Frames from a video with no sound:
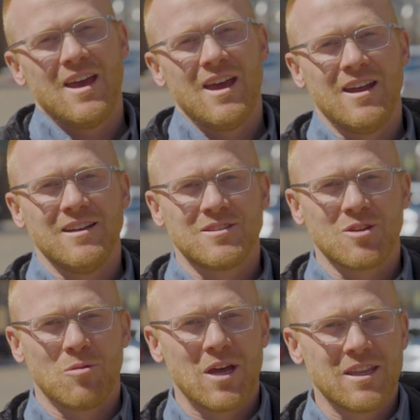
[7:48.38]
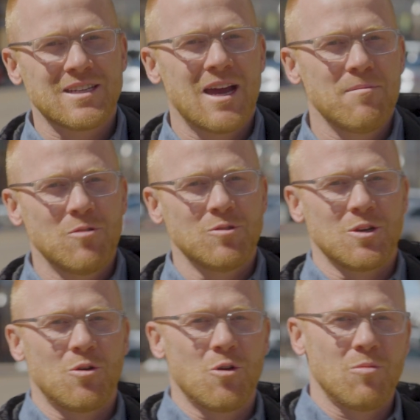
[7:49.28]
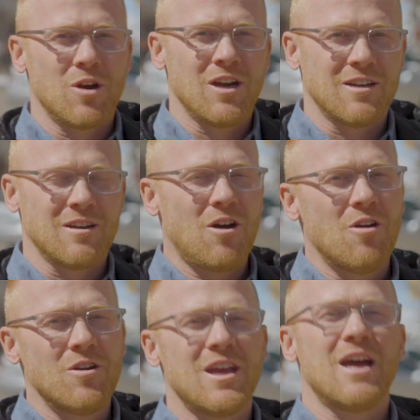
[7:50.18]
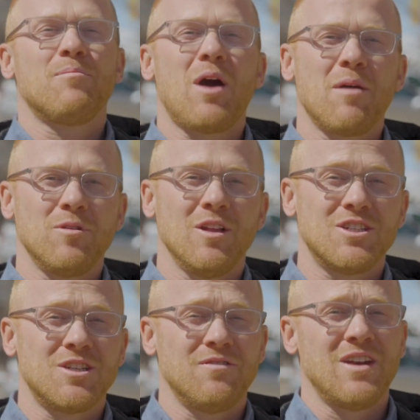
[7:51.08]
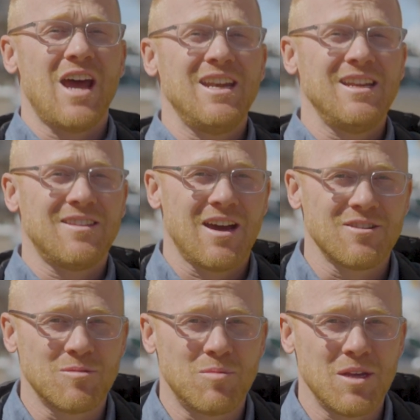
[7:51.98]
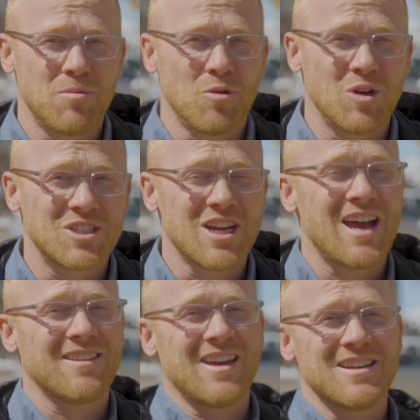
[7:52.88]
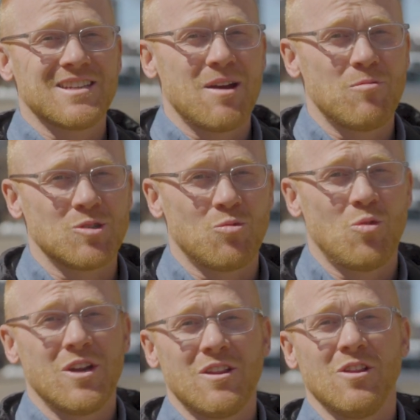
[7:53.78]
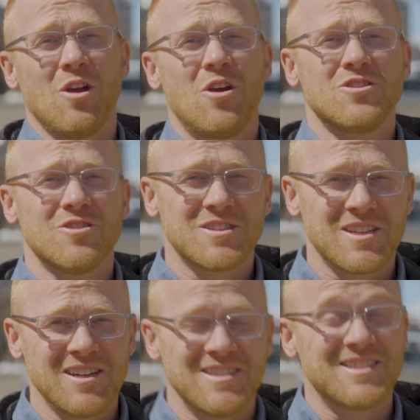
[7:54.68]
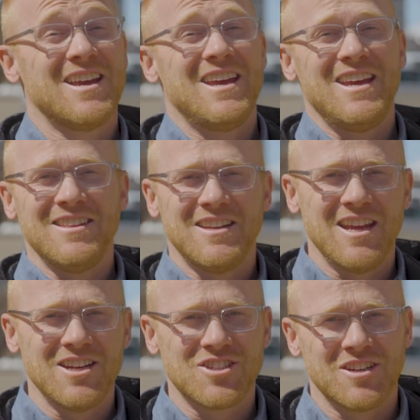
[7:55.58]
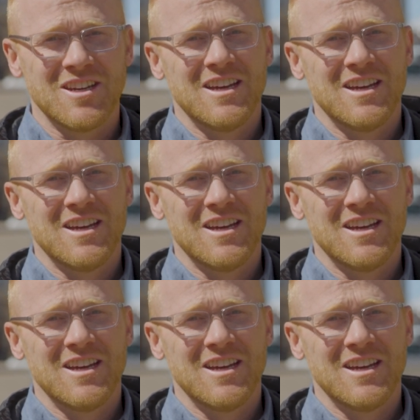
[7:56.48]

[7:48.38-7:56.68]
And so by the time it was incorporated, it already had a population of 90,000 people, which at that time was one of the larger cities in the nation.